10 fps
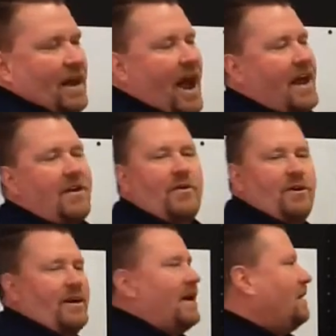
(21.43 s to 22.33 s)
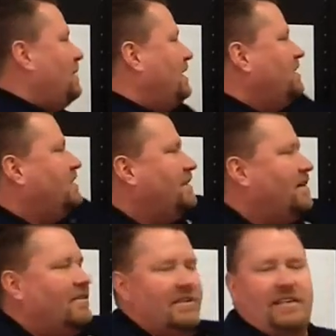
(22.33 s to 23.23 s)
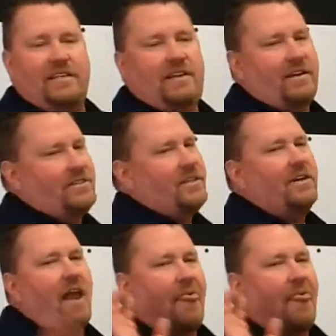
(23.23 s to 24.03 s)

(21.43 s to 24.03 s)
I know you're not going to be able to see all the details here.